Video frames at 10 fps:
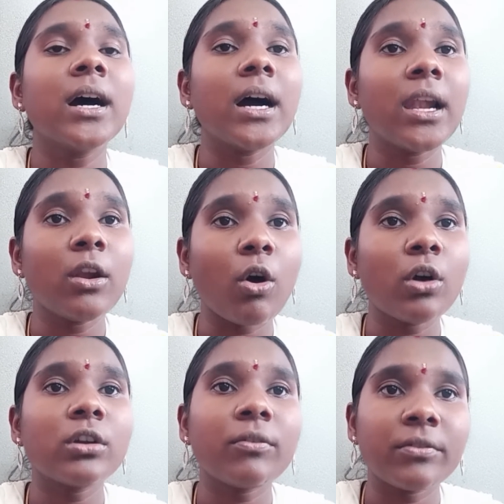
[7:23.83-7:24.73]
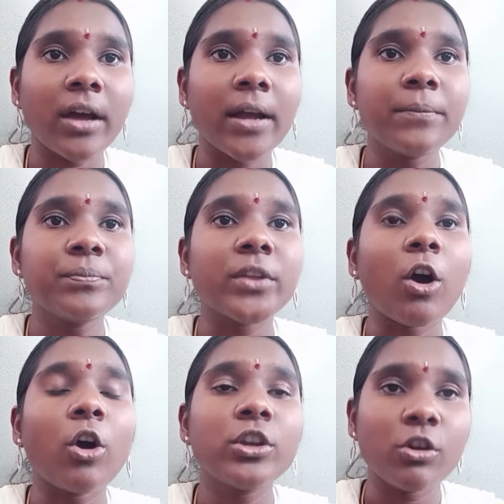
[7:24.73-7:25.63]
a lot of time
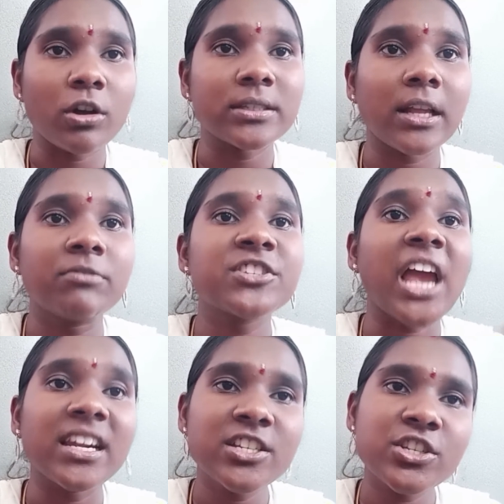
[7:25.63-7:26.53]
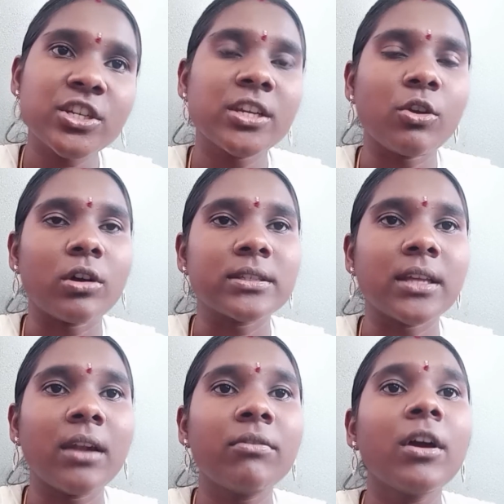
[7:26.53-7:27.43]
on yourself, challenging
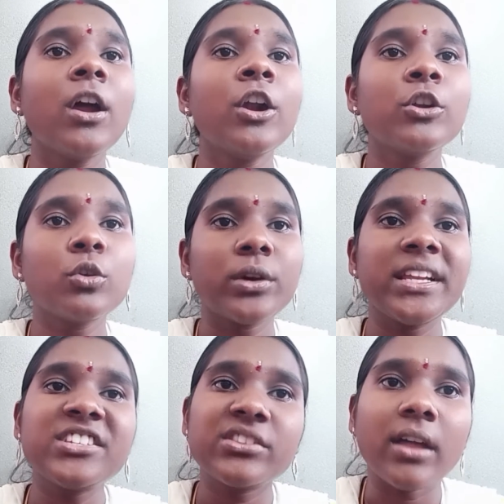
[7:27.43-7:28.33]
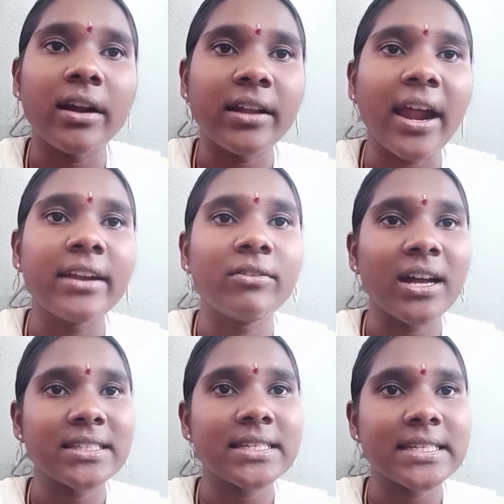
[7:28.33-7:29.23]
yourself to reach that
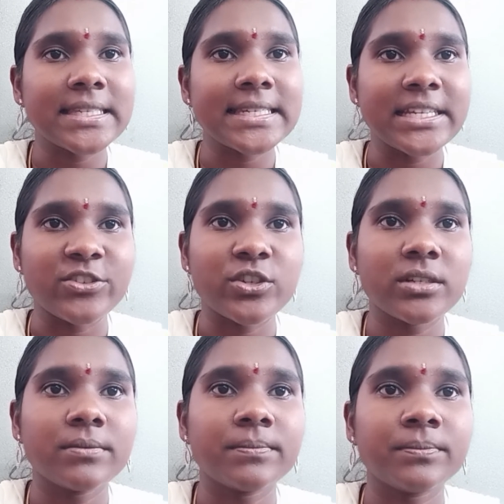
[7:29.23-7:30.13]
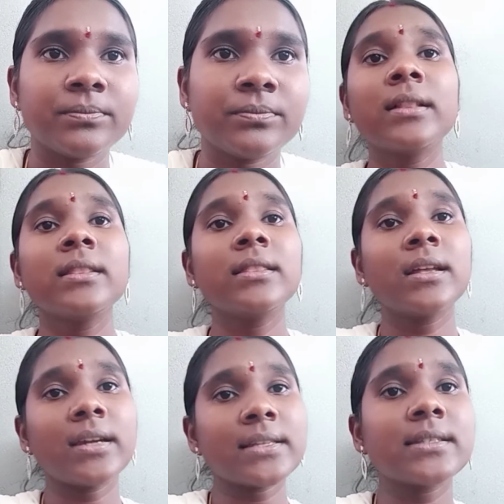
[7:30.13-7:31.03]
advanced stage. The
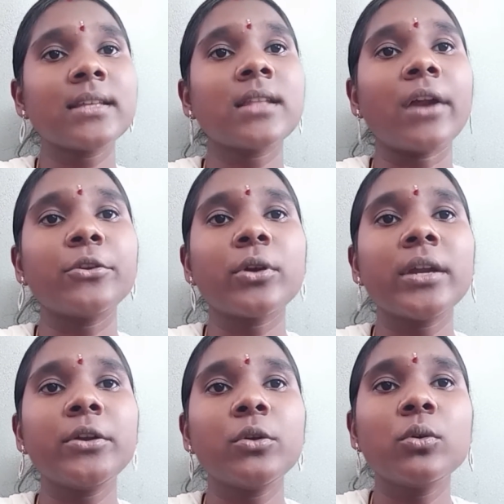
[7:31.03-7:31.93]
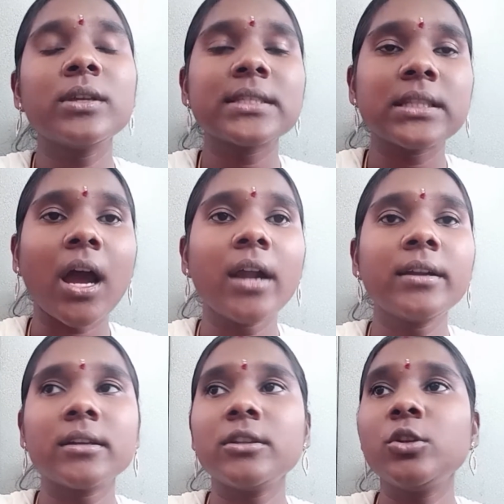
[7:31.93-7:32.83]
next thing that you can do is
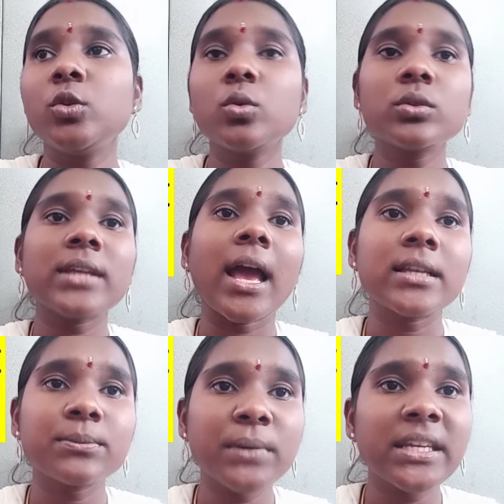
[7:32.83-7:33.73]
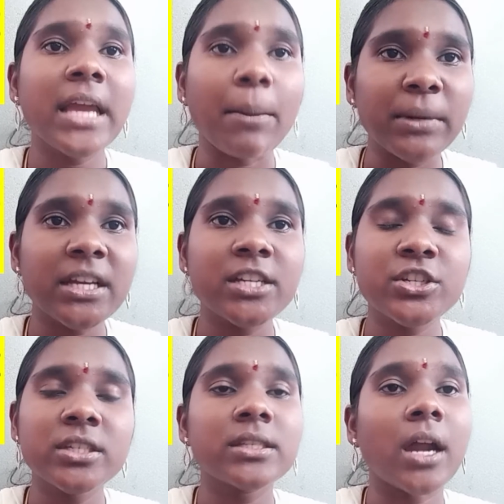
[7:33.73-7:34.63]
that use as many
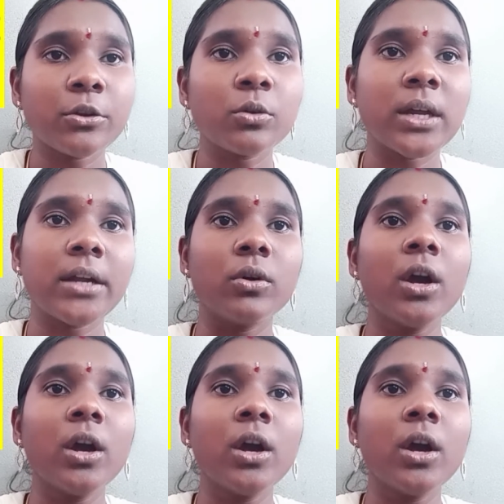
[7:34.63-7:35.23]
applications that you can.